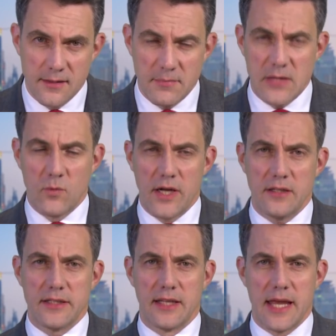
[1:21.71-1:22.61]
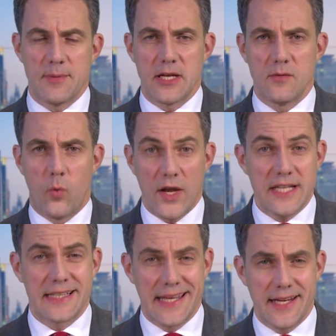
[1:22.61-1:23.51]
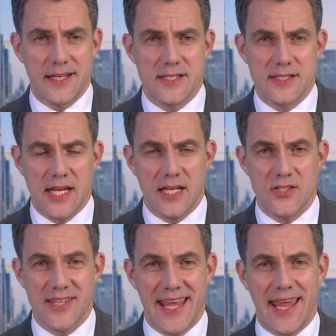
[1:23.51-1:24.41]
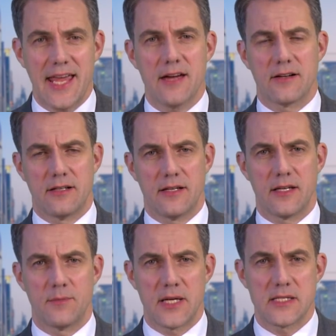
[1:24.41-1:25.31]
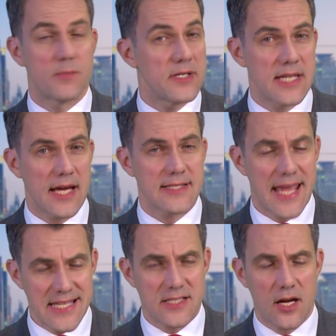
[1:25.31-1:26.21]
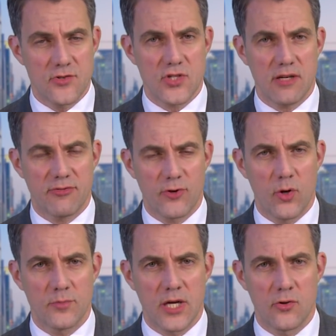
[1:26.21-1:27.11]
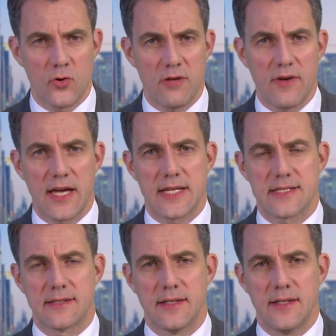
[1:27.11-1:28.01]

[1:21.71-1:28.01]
Meanwhile, in Lebanon, one cleric has taken to the air in a bid to protect his country from coronavirus.